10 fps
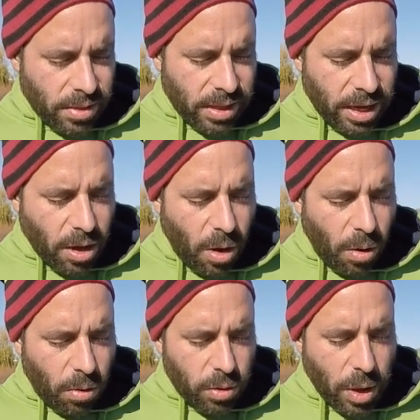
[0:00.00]
They
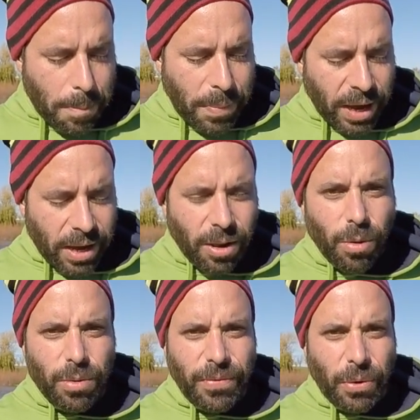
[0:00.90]
hold the
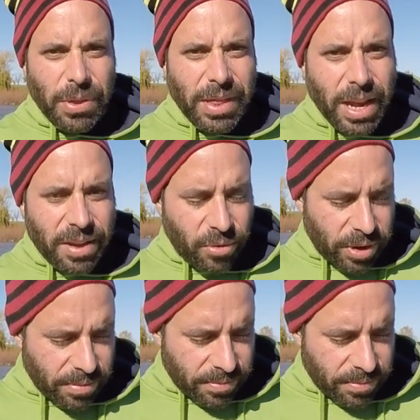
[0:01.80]
payload for delivery.